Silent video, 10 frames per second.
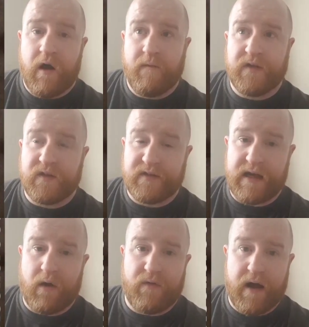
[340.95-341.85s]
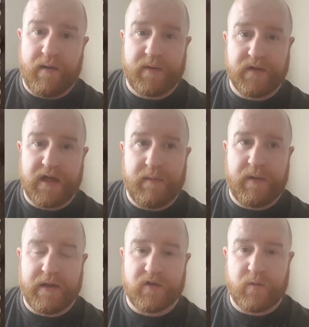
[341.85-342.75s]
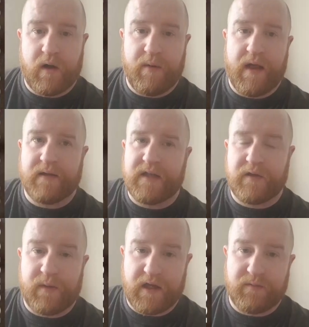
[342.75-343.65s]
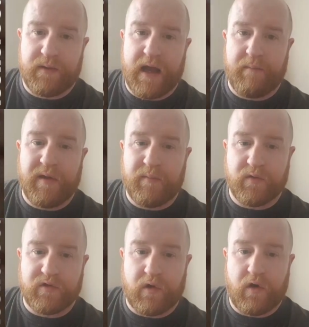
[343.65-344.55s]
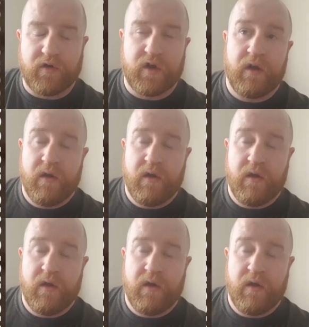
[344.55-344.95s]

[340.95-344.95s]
Obviously, self-harm can take place as well, but that takes place behind people's doors.